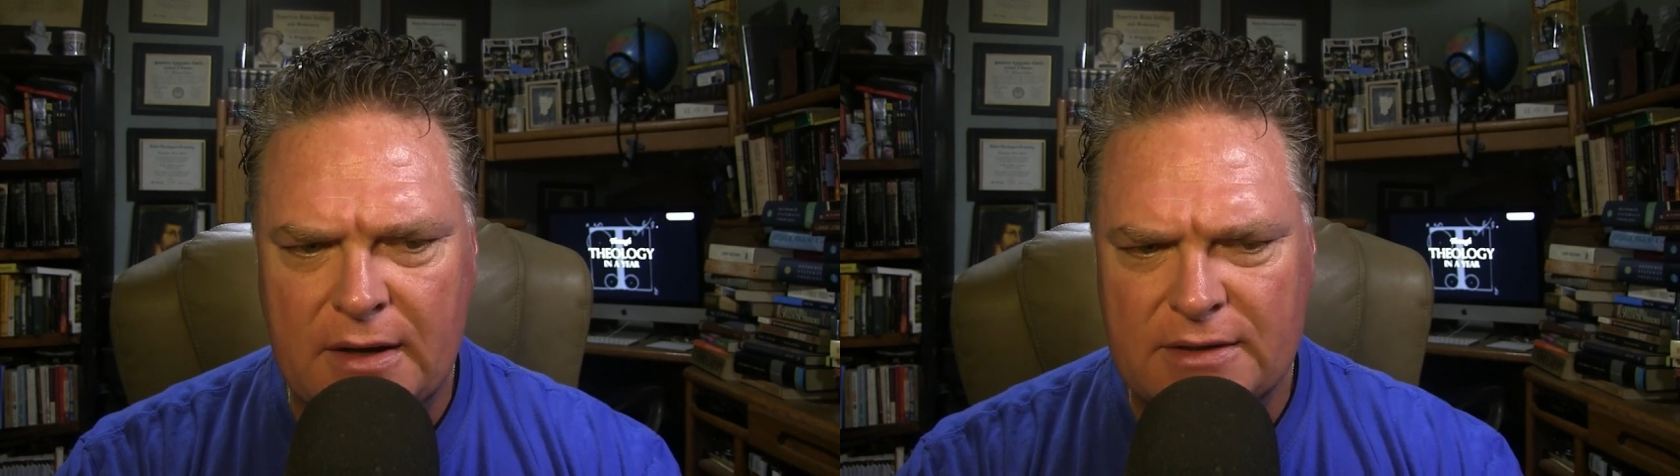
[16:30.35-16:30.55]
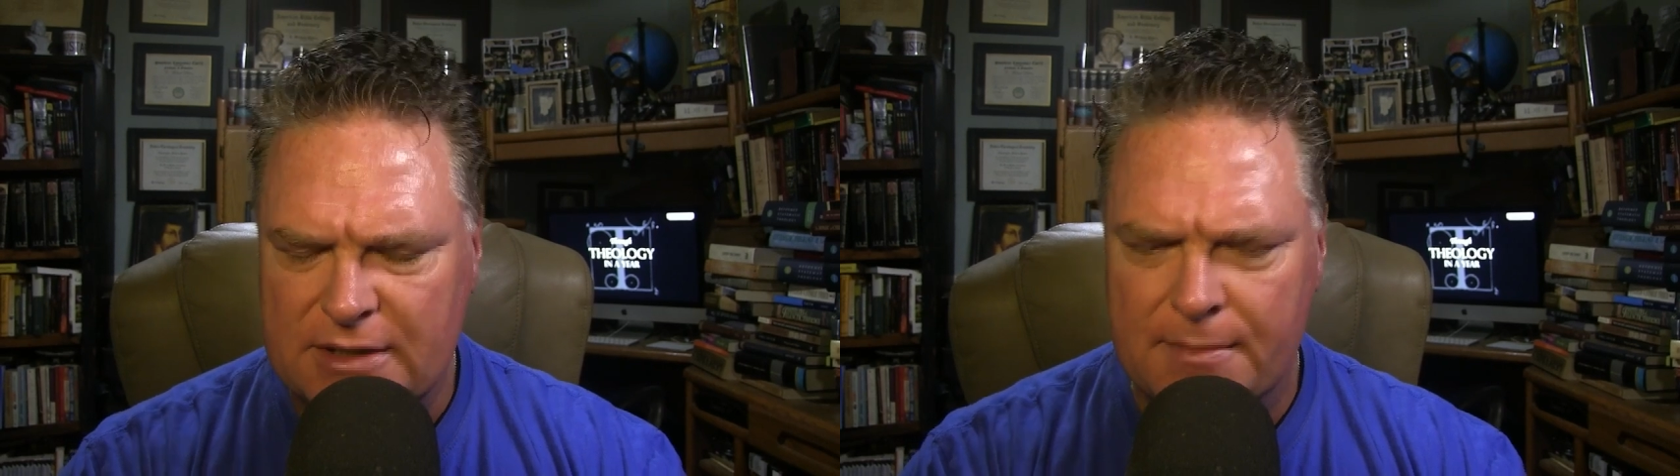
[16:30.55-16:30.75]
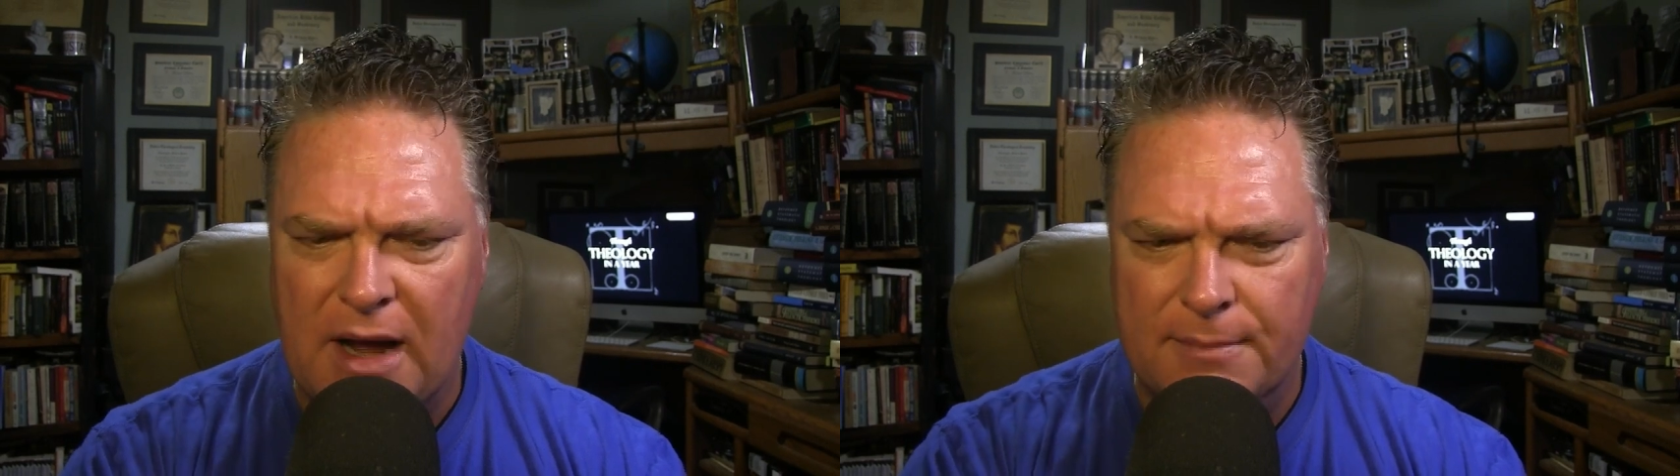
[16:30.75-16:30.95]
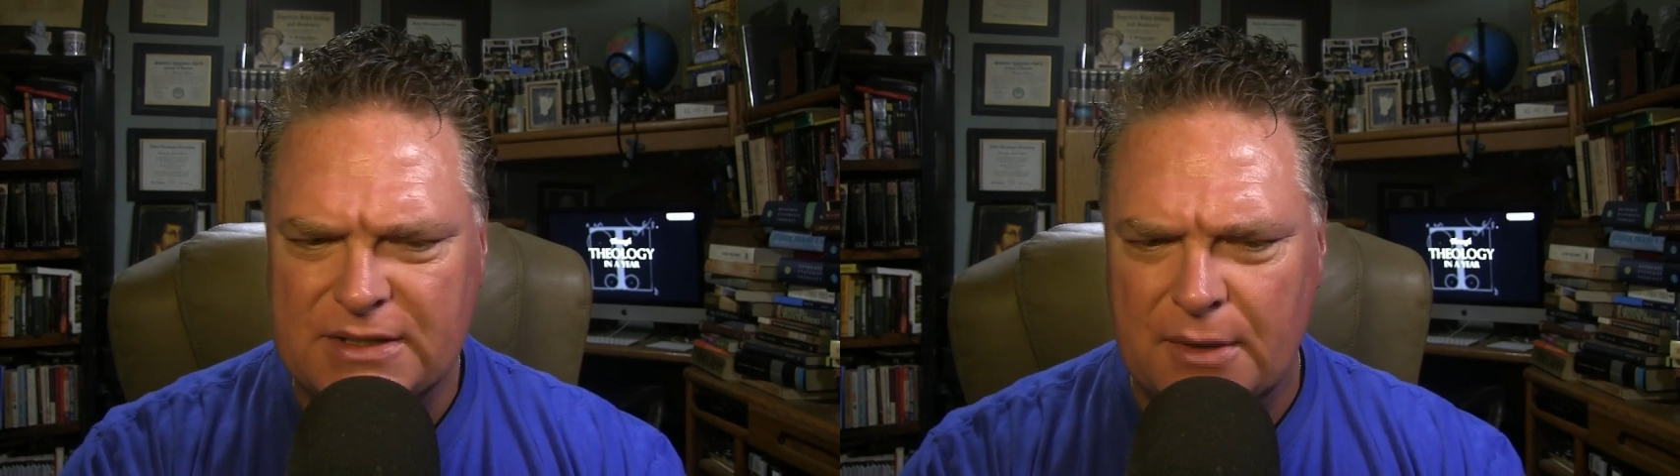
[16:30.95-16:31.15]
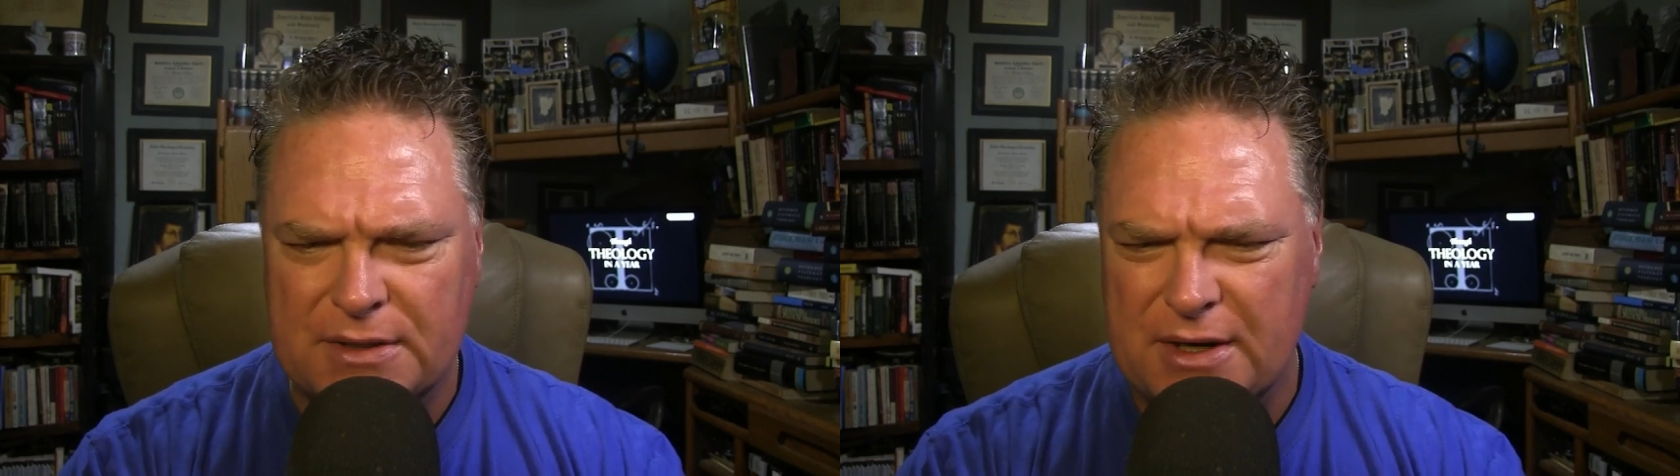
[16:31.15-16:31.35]
Sometimes
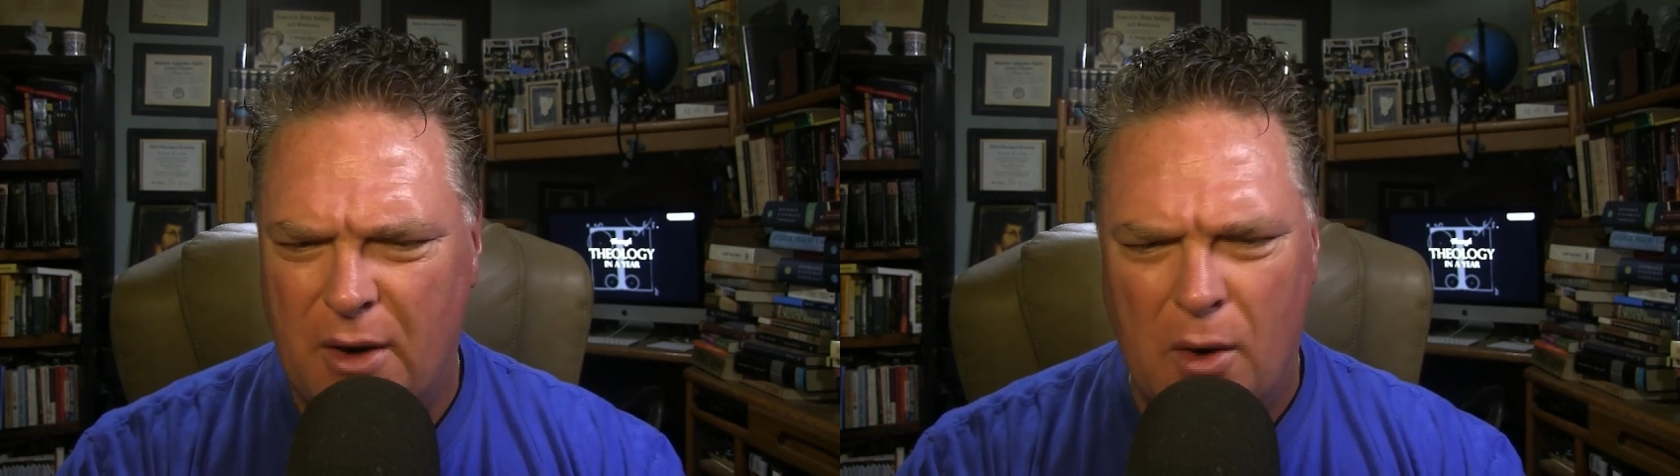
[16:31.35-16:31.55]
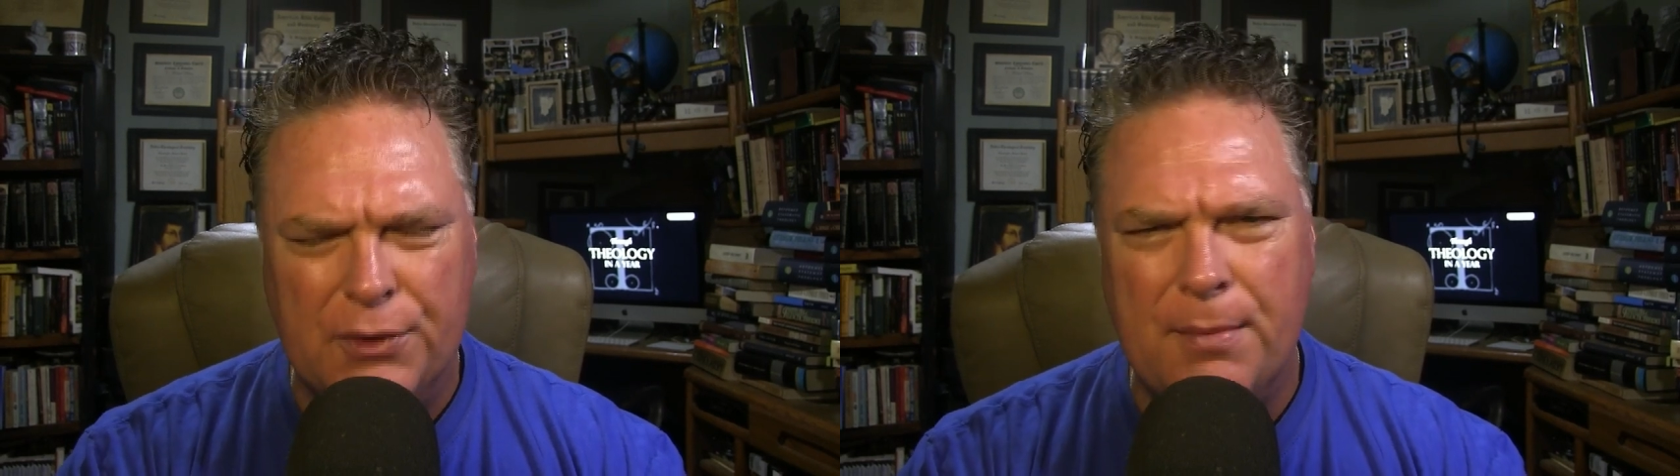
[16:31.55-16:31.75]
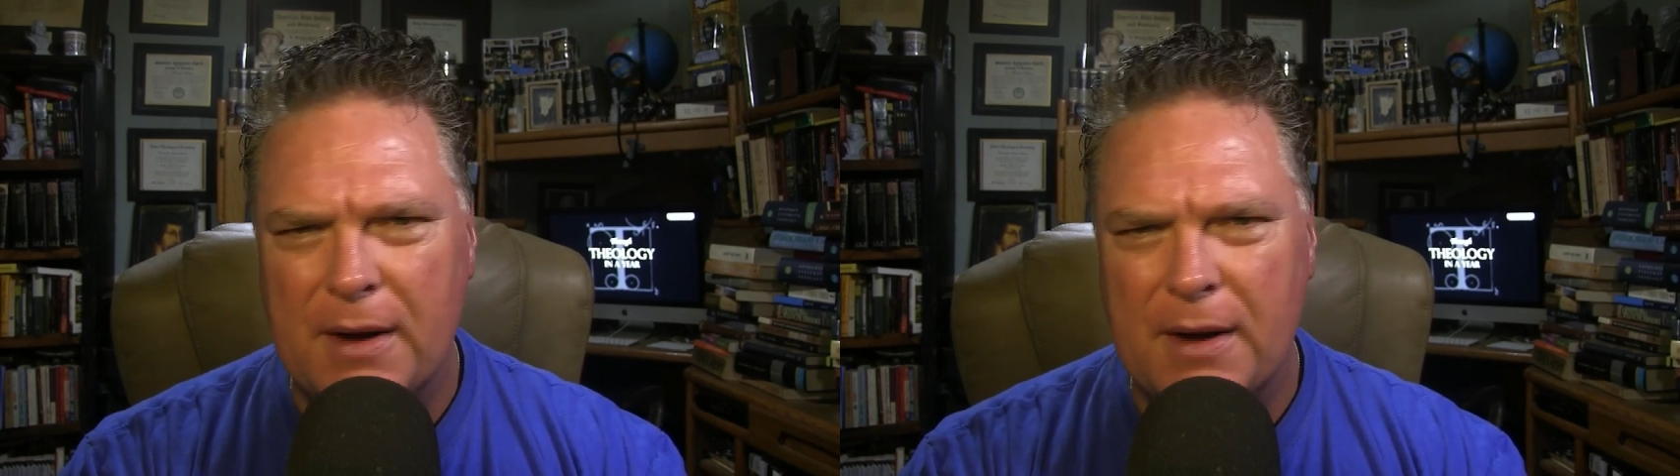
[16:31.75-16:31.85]
there was an ultimate